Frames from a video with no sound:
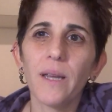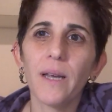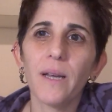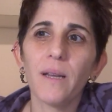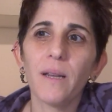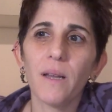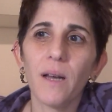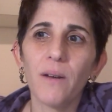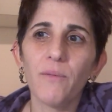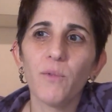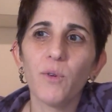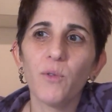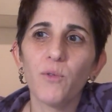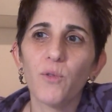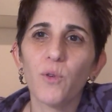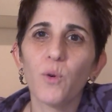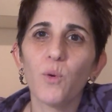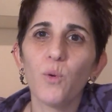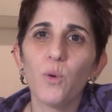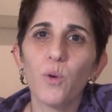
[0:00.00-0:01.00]
they love you
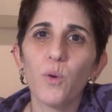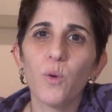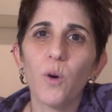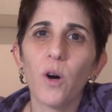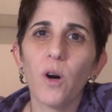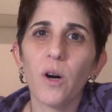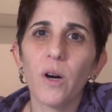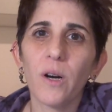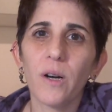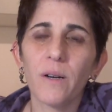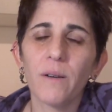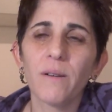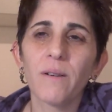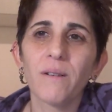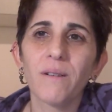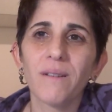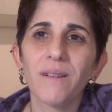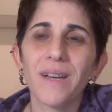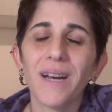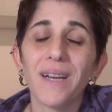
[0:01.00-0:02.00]
for who you are,
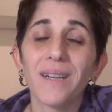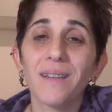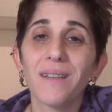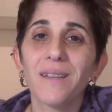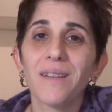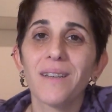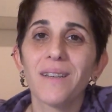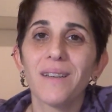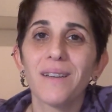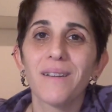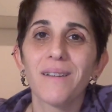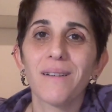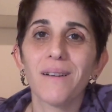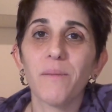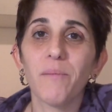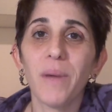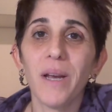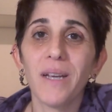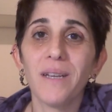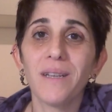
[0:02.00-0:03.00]
that's
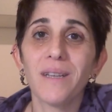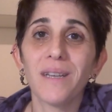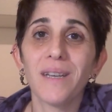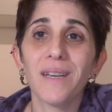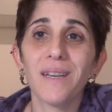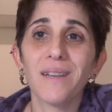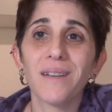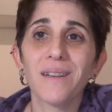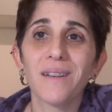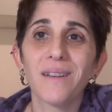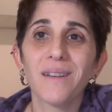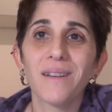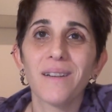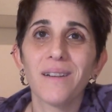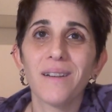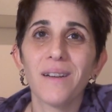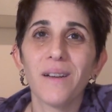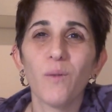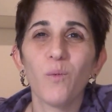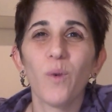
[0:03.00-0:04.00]
amazing.
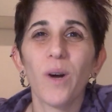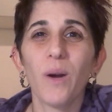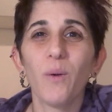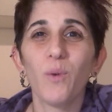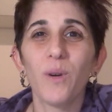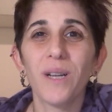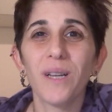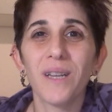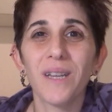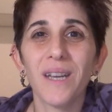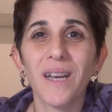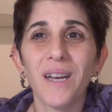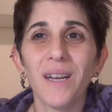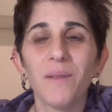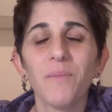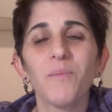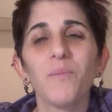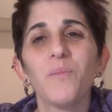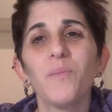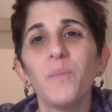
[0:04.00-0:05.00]
And why wouldn't
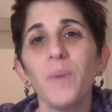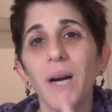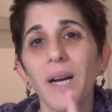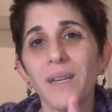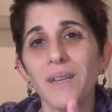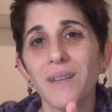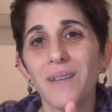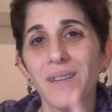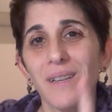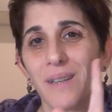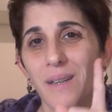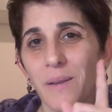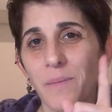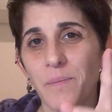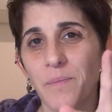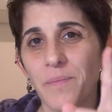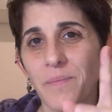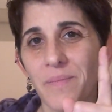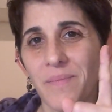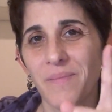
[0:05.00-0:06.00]
they? But,
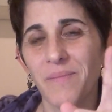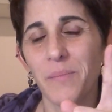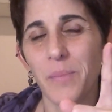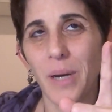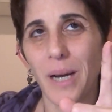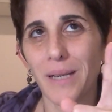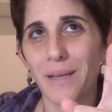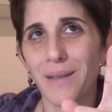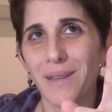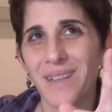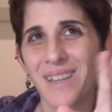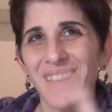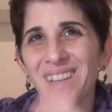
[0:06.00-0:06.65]
but,